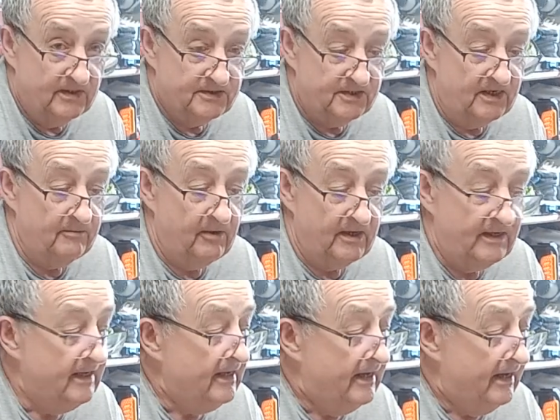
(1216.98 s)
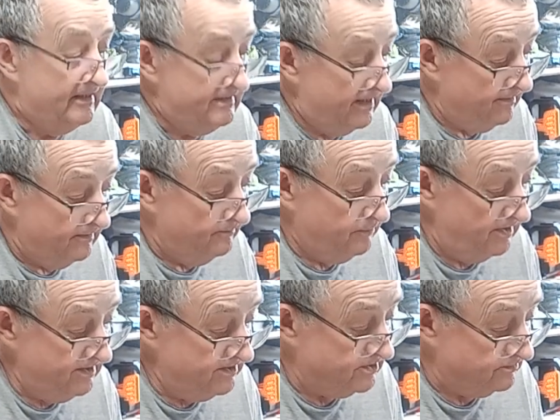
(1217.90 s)
So anyway, yeah,
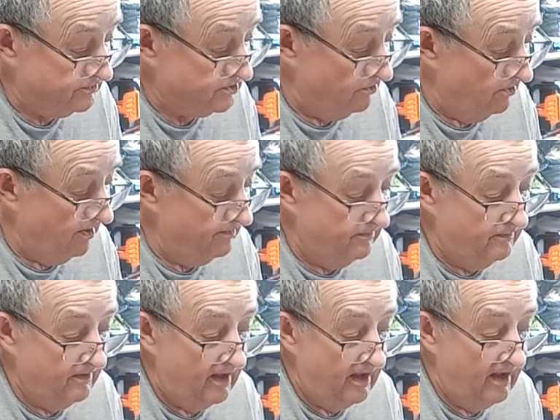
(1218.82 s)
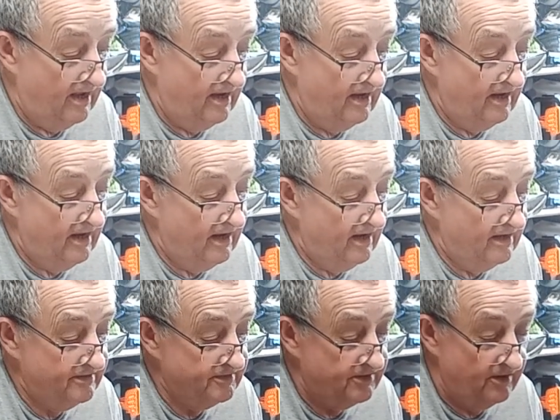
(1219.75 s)
please subscribe,
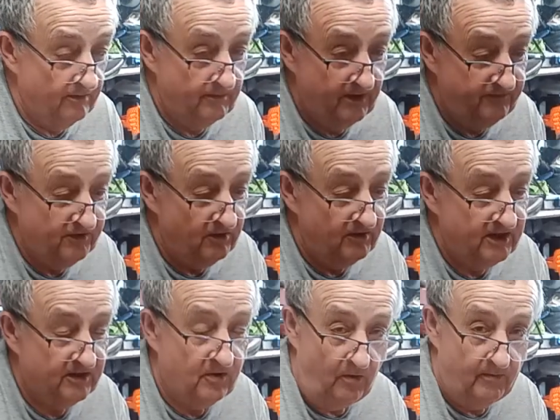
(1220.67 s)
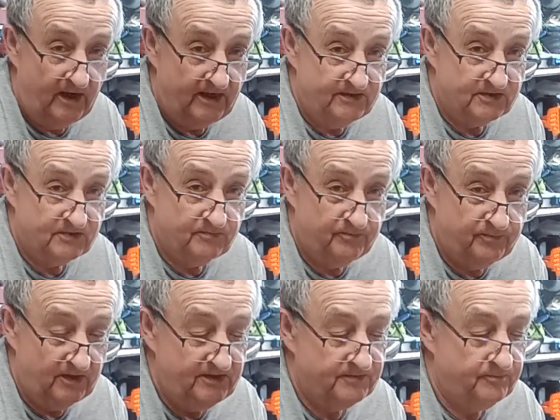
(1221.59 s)
and if you've got any comments,
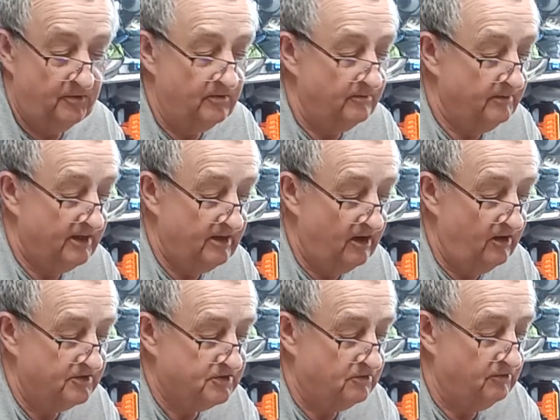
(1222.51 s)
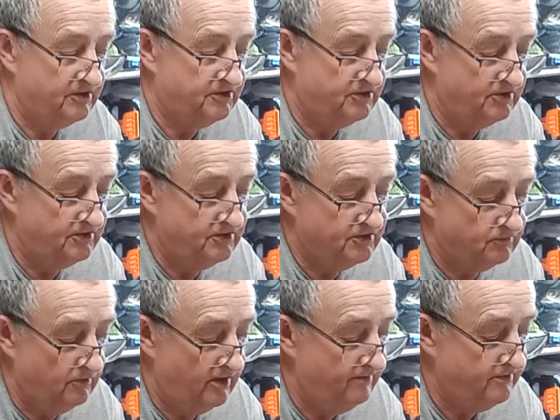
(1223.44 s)
please put them in. Ask
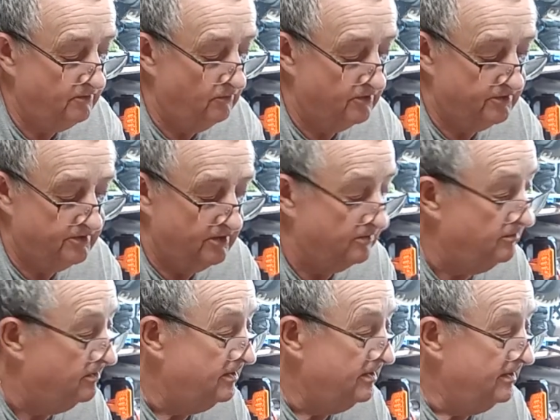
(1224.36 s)
questions, whatever you want to do